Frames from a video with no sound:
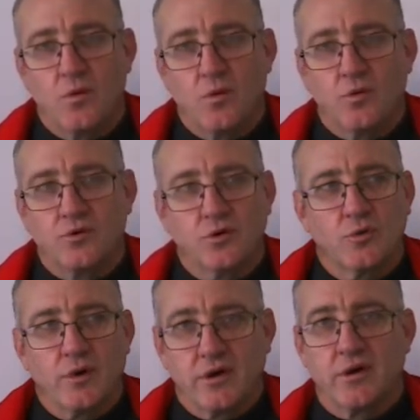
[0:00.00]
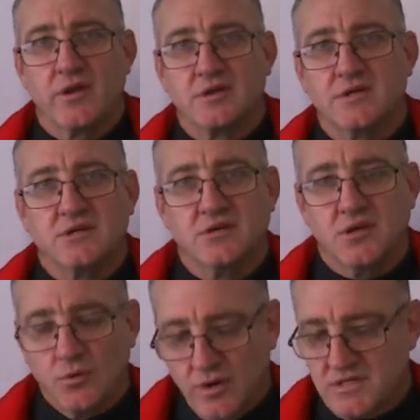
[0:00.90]
Or do you want to go to the teacher? Do
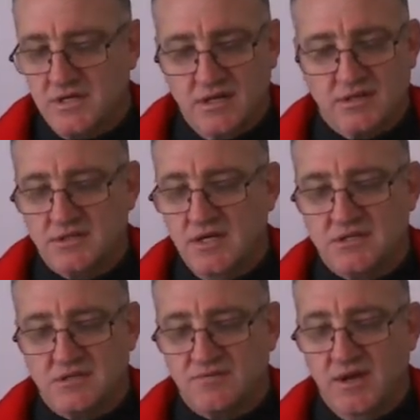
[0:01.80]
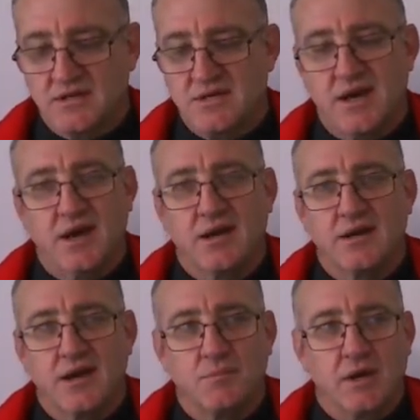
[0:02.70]
you want to sit at the teacher's feet and
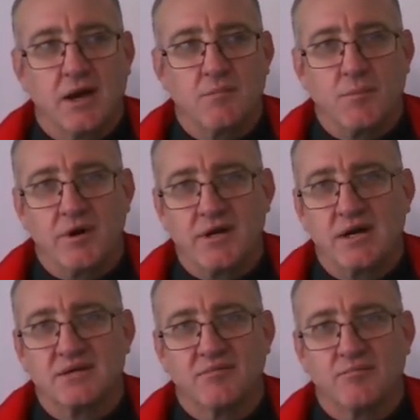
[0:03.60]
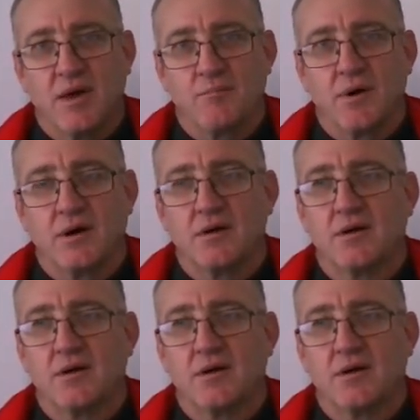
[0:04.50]
become a productive member